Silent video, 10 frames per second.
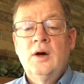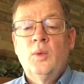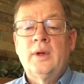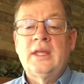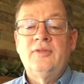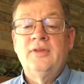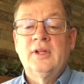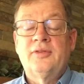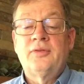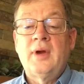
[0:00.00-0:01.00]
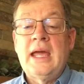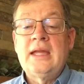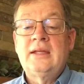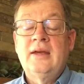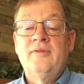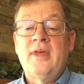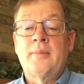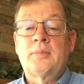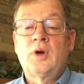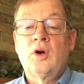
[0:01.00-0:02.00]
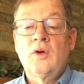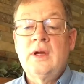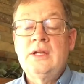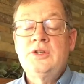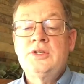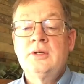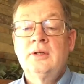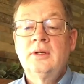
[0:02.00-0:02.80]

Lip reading: When they feel afraid, give them courage.